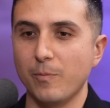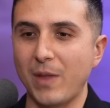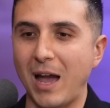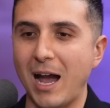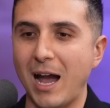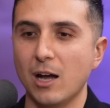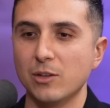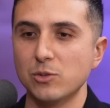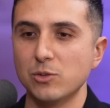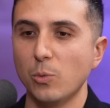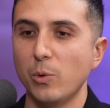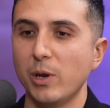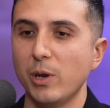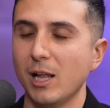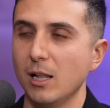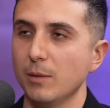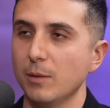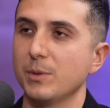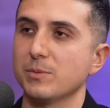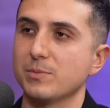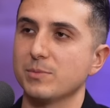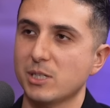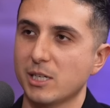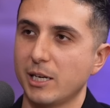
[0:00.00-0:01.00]
how do we
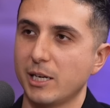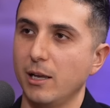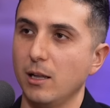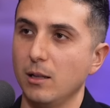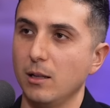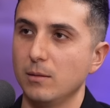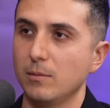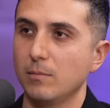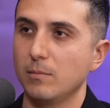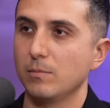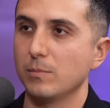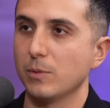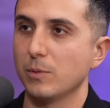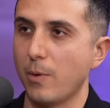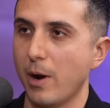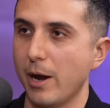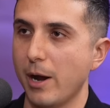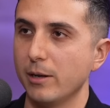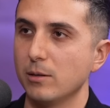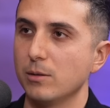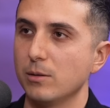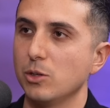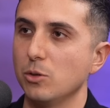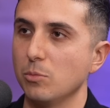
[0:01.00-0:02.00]
help them scale?
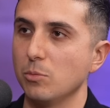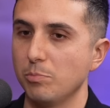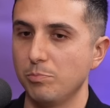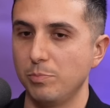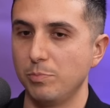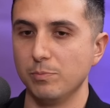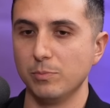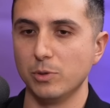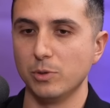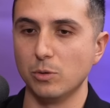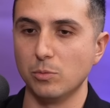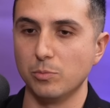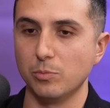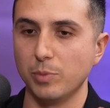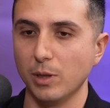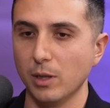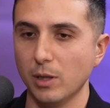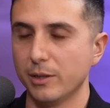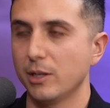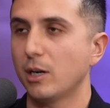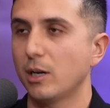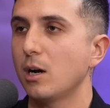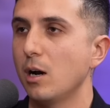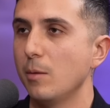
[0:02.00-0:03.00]
Right? You
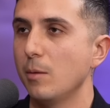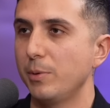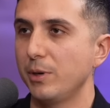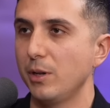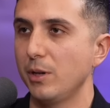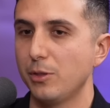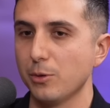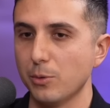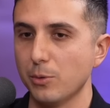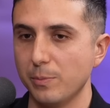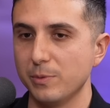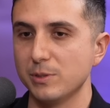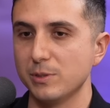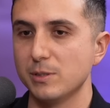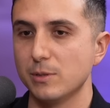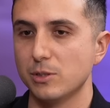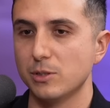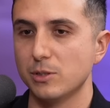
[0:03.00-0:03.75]
build a company through